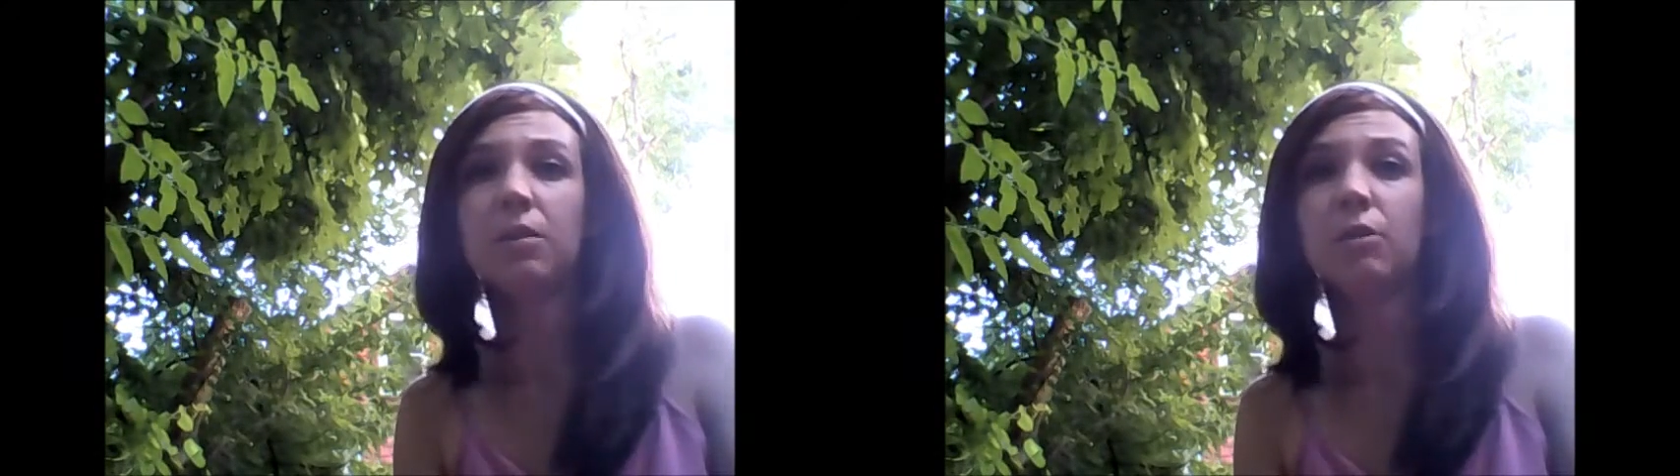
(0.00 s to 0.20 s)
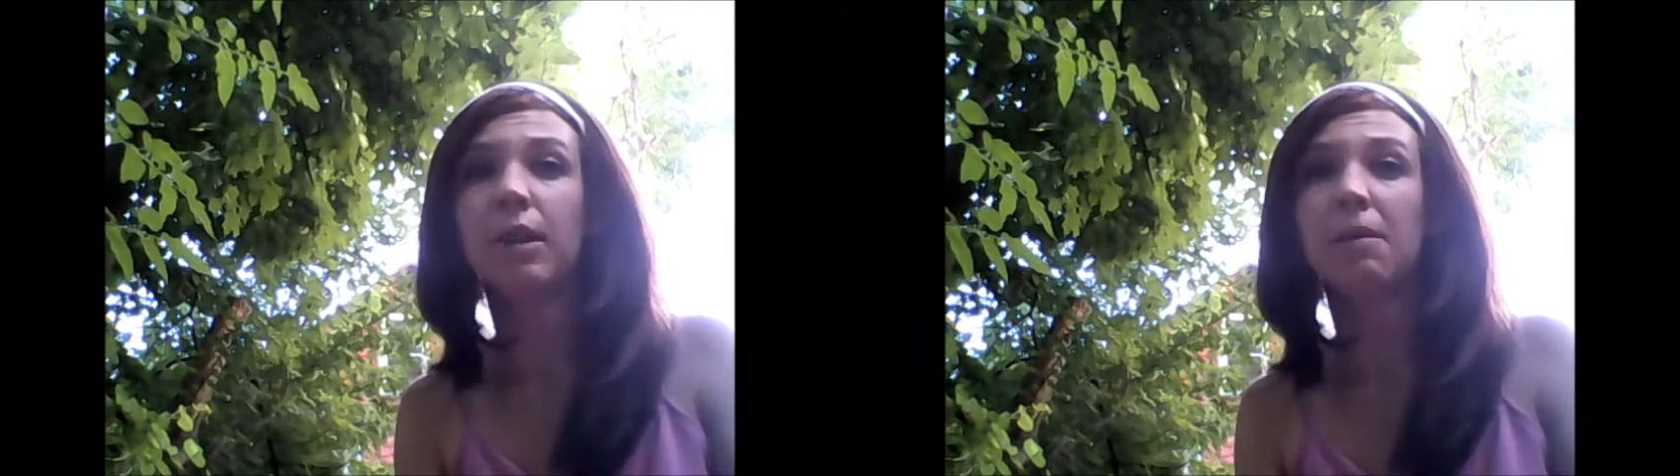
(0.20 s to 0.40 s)

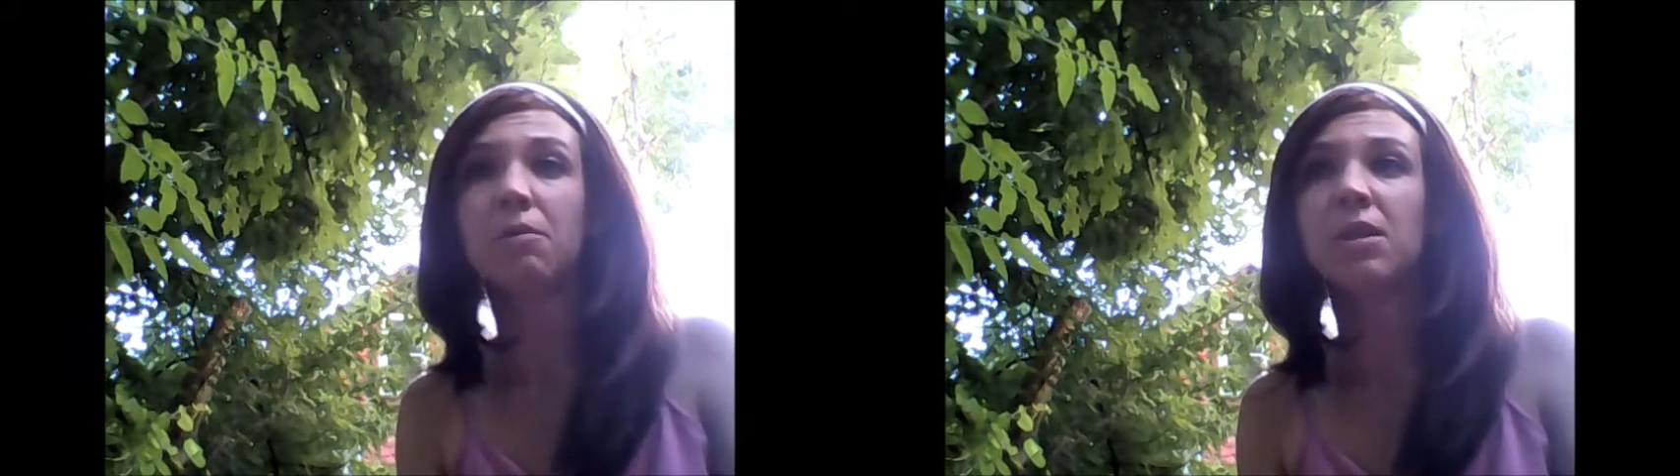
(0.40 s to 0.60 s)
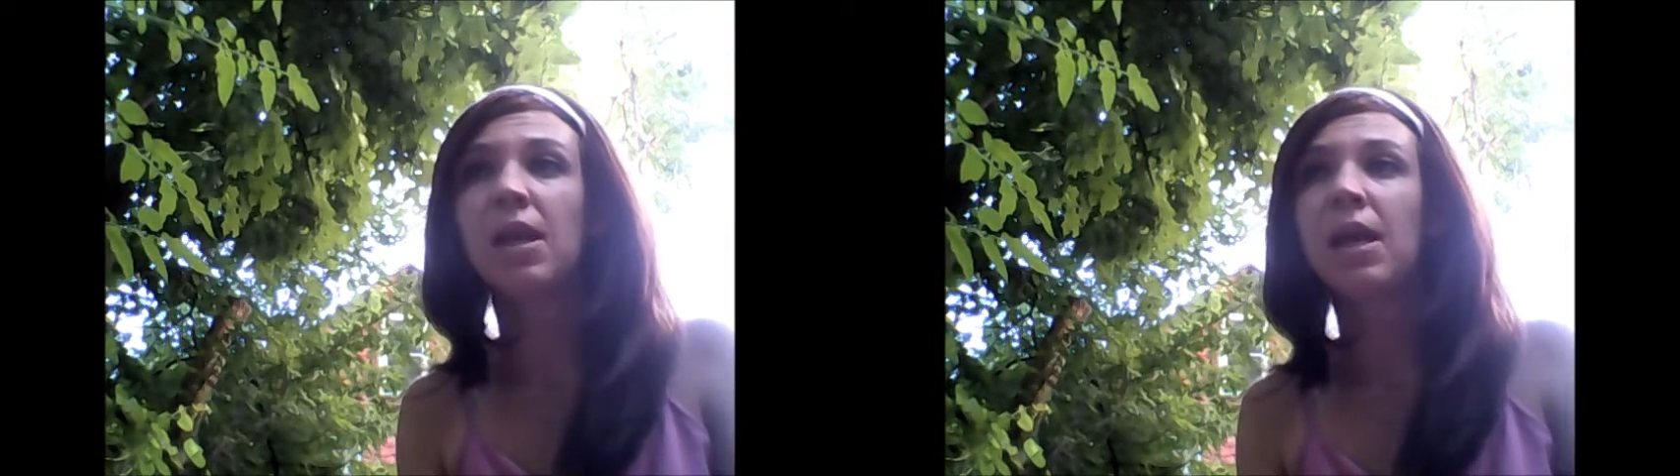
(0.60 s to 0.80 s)

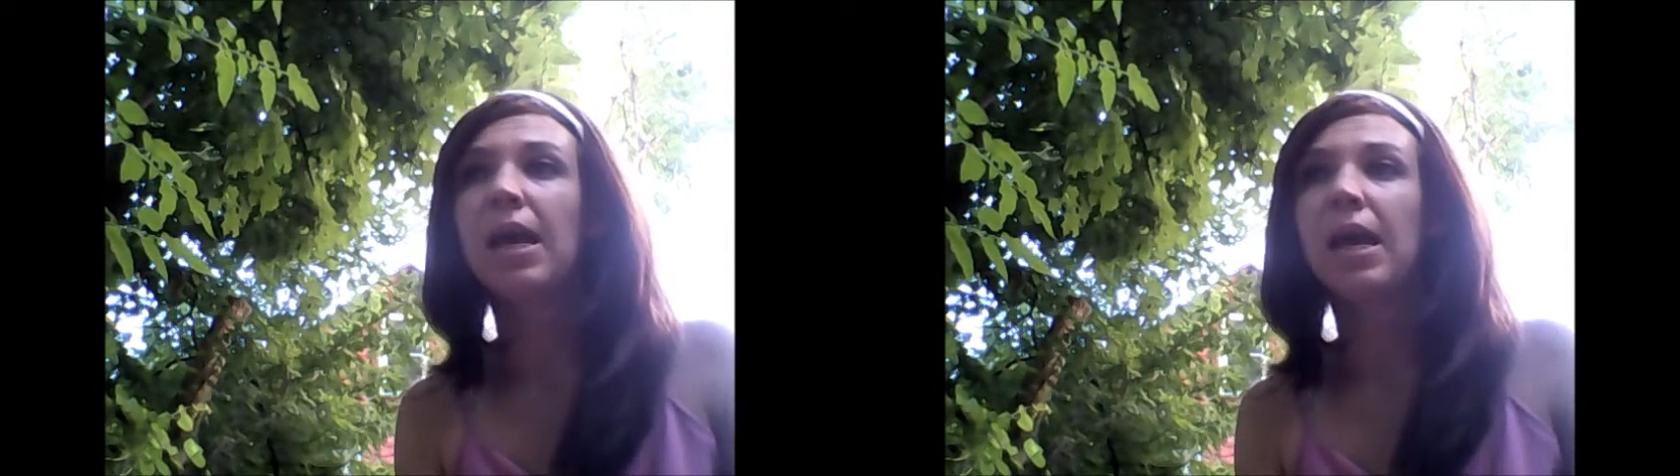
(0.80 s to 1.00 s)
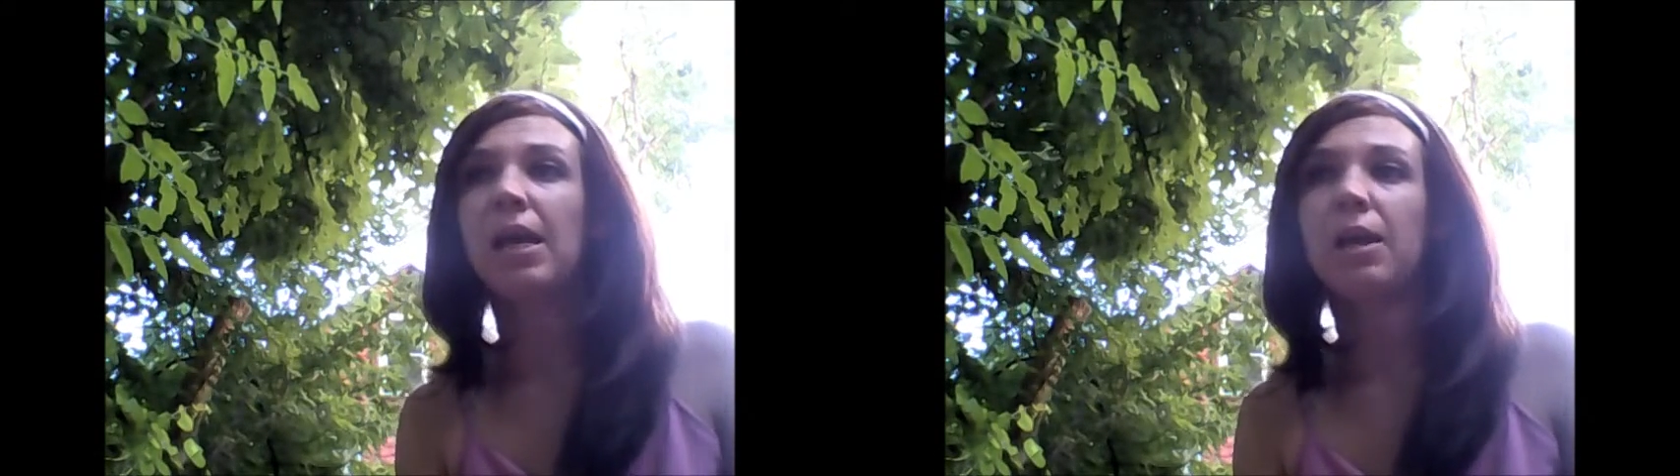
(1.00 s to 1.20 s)
ground
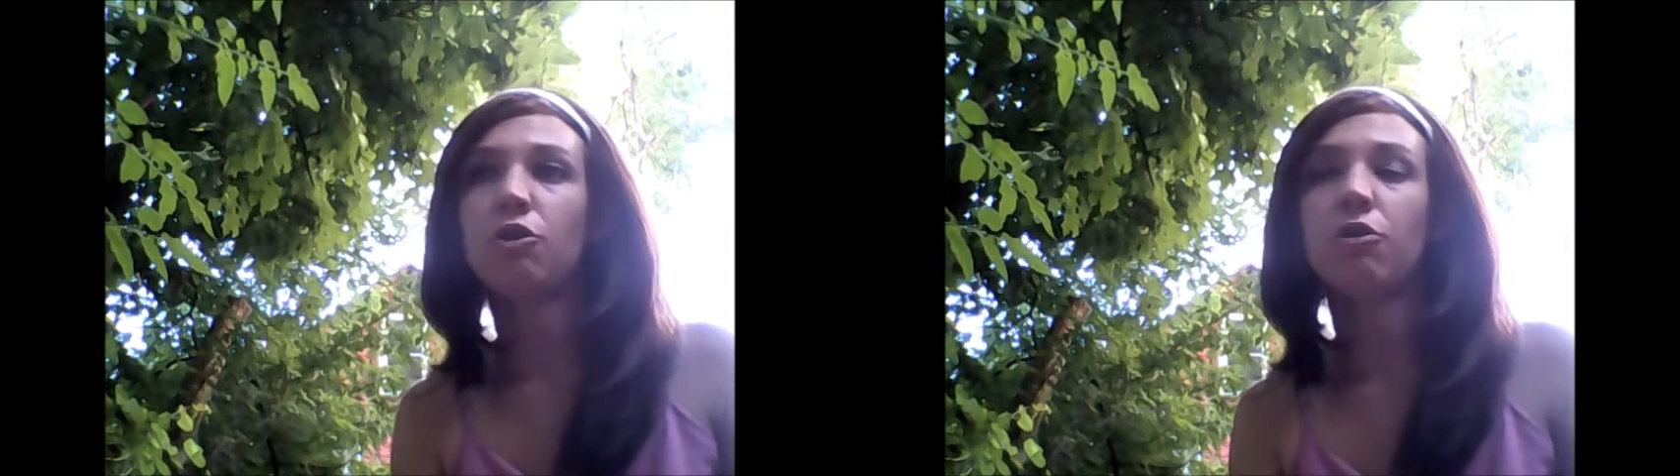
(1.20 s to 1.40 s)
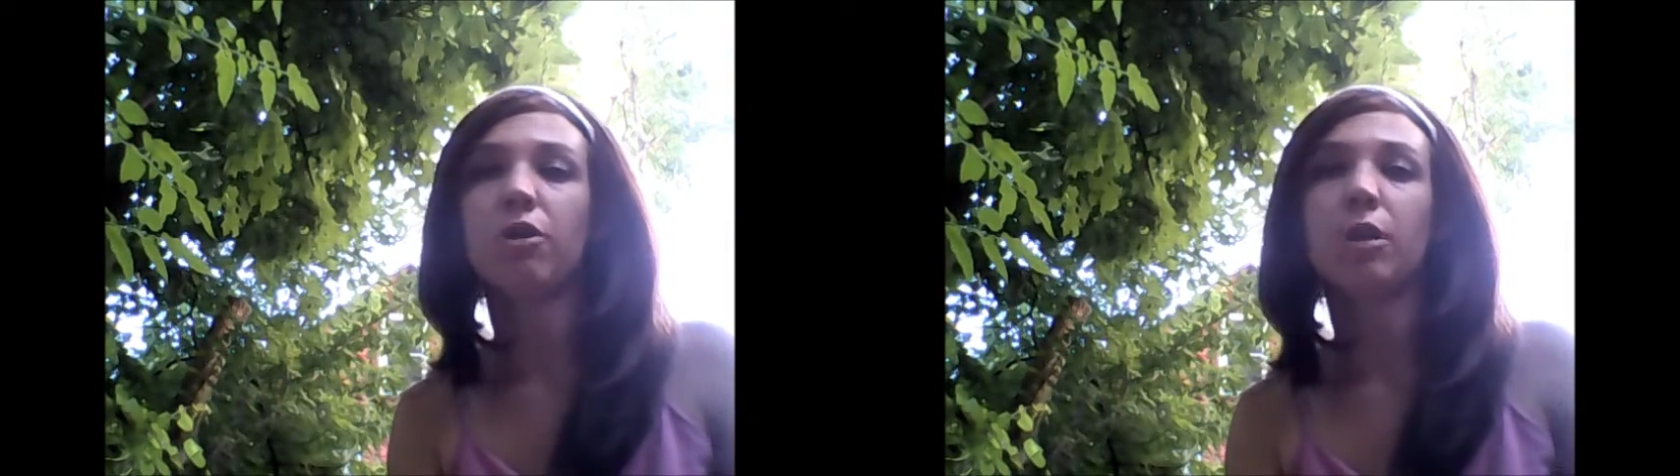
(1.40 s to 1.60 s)

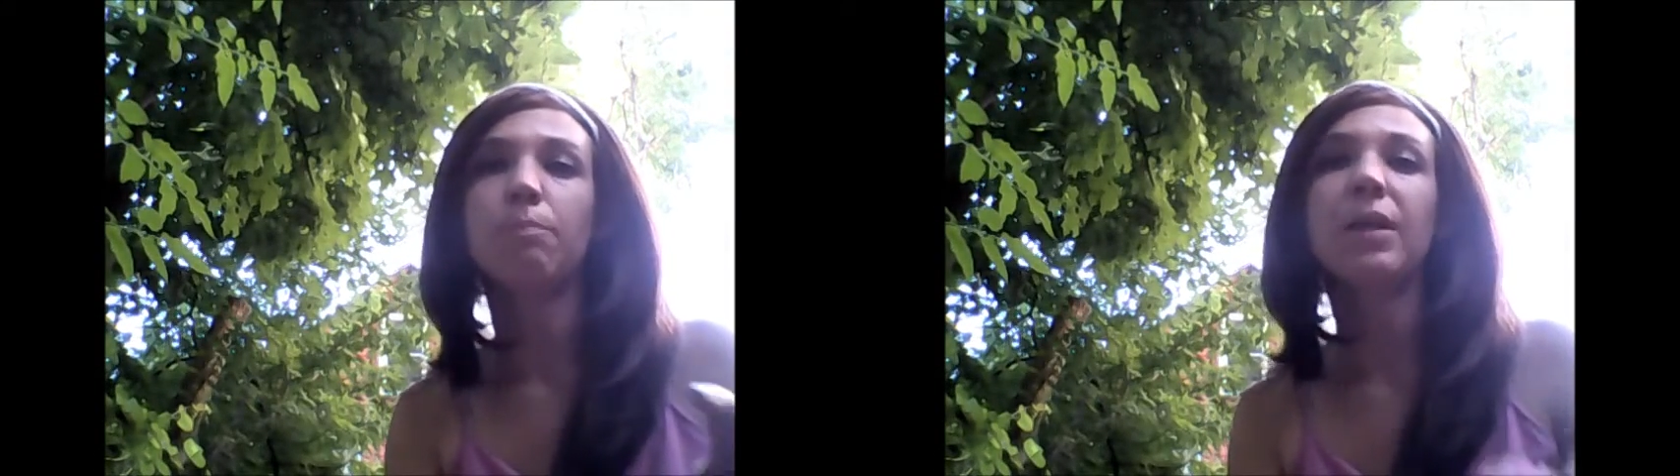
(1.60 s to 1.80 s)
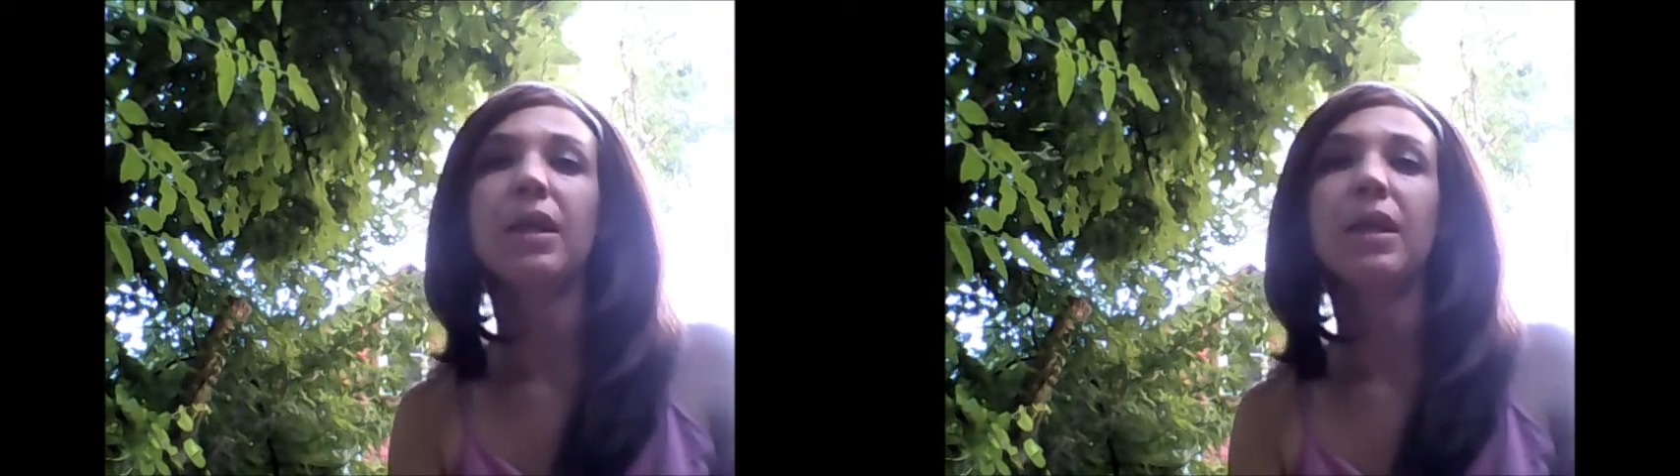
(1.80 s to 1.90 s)
and you're going to